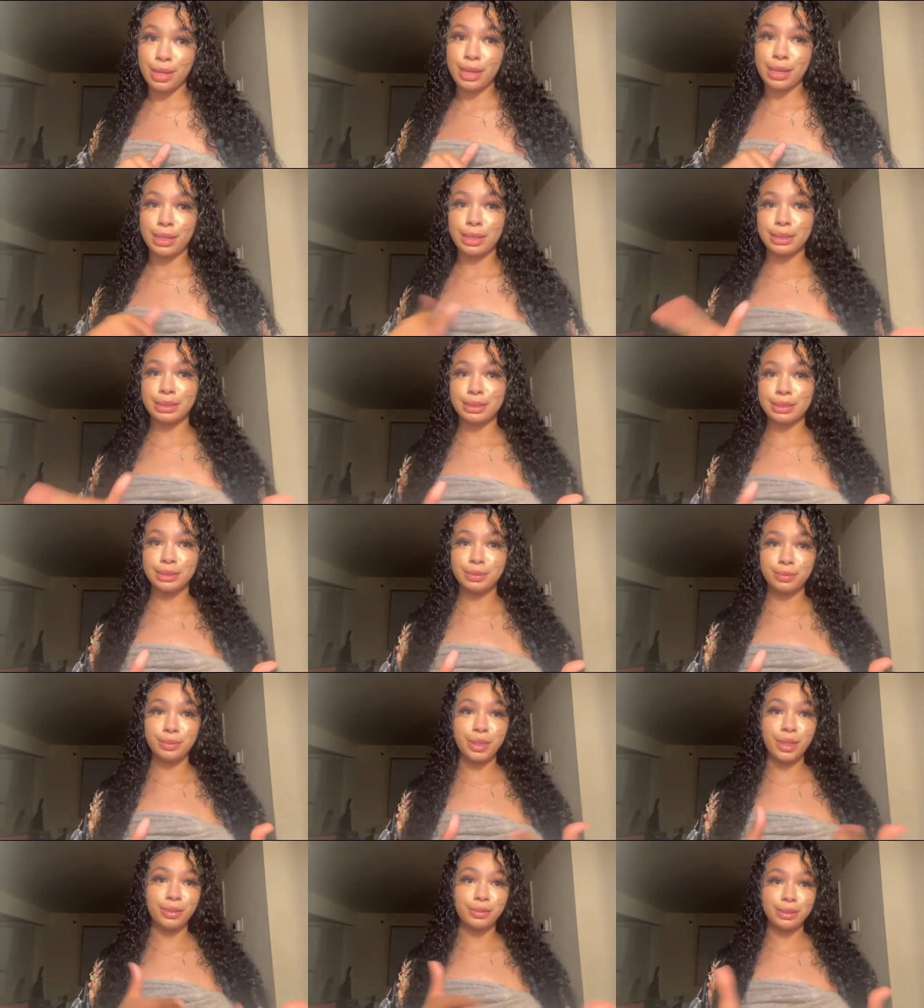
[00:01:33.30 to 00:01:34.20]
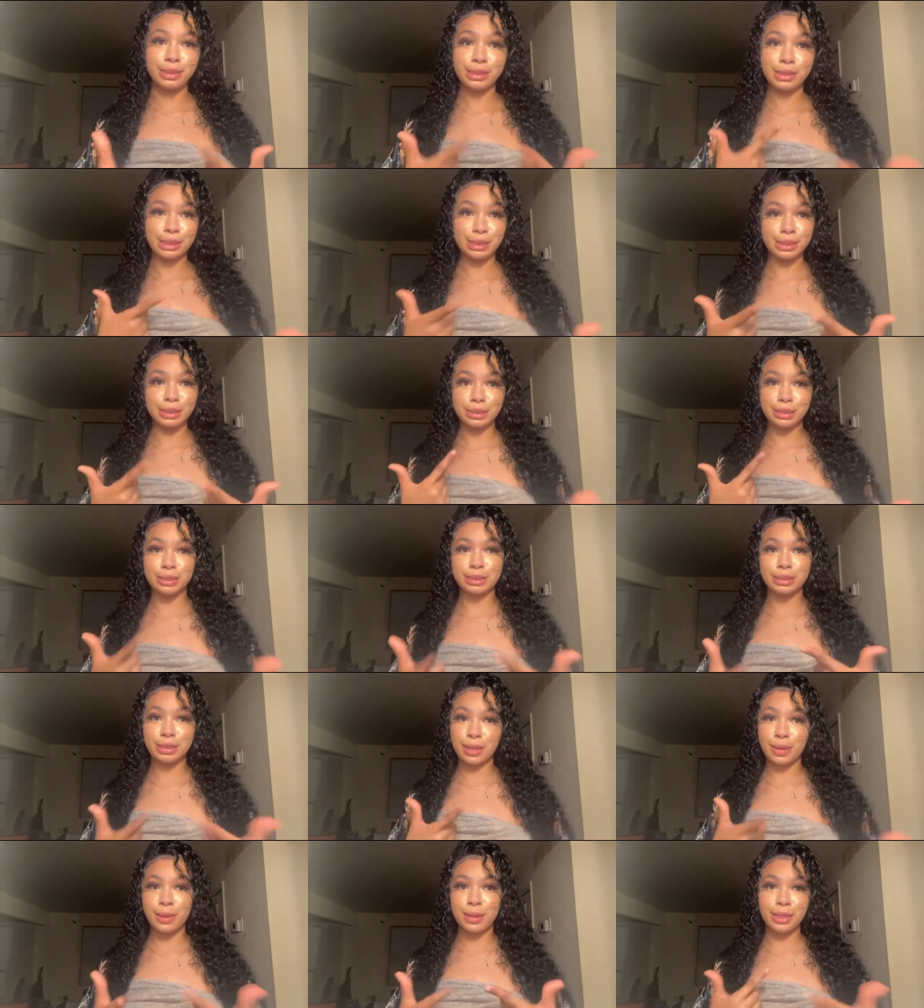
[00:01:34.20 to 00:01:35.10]
because we don't need
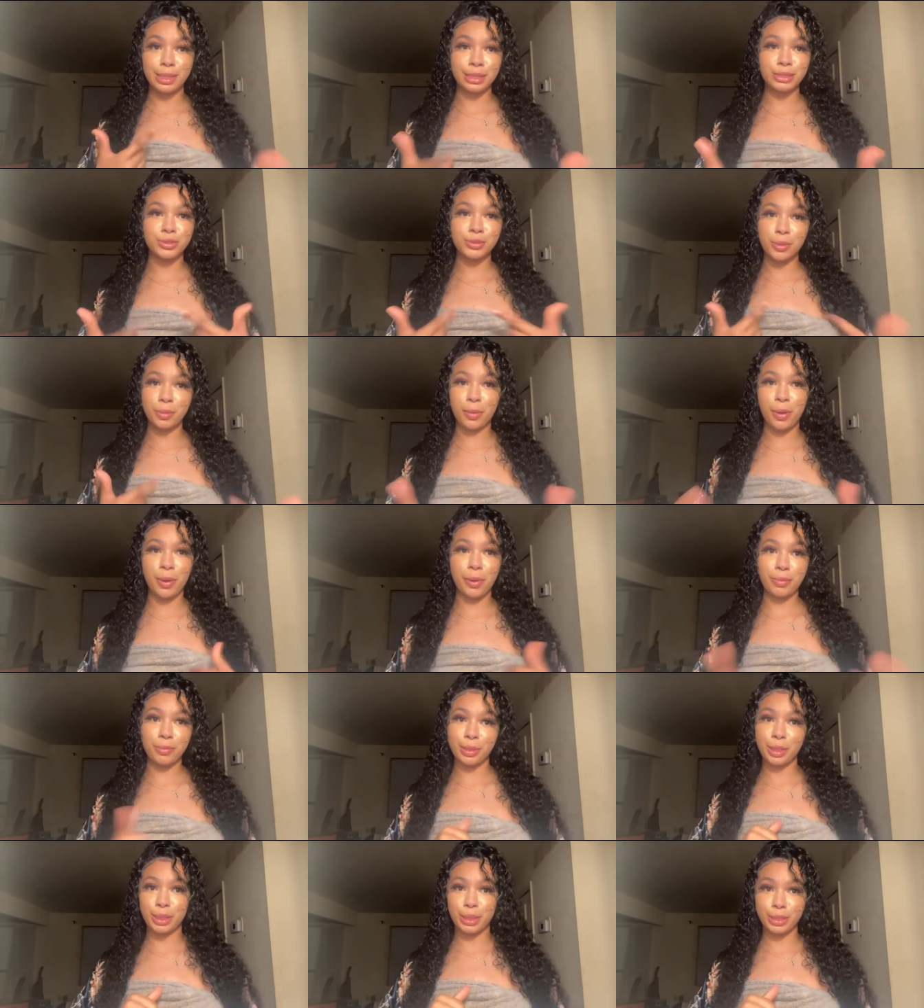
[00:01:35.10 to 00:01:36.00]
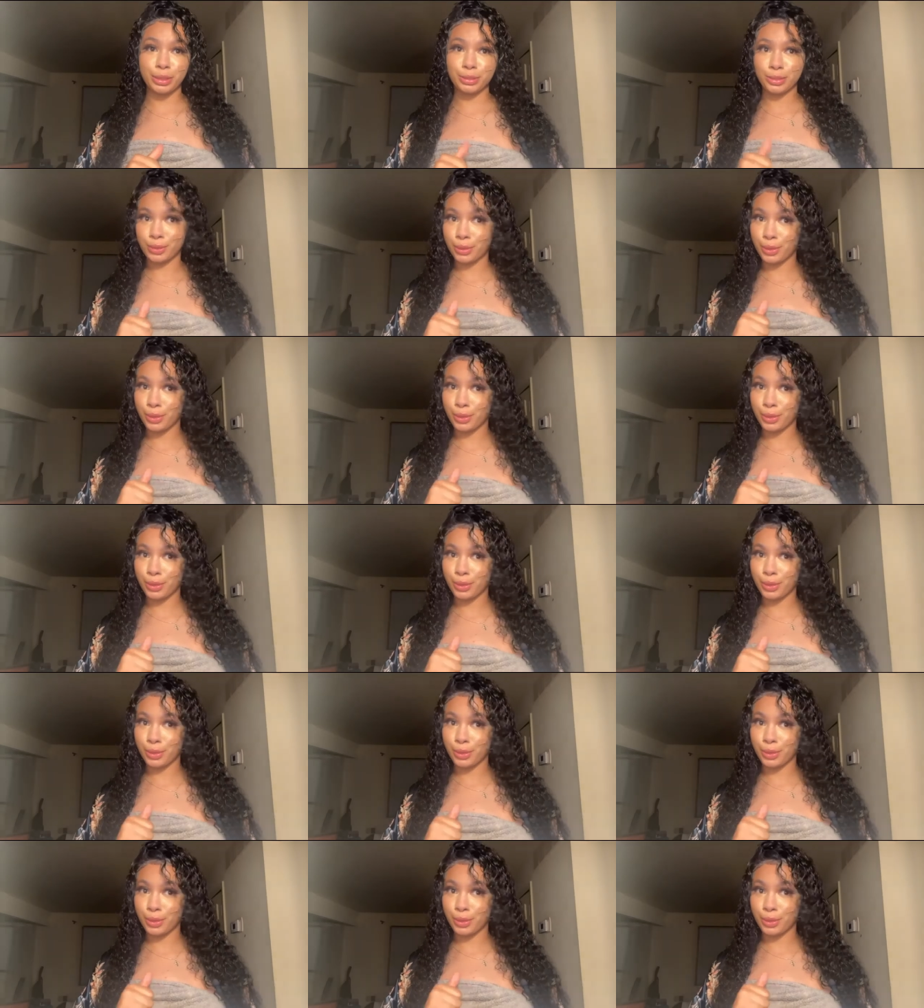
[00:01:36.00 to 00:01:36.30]
this intro part being extra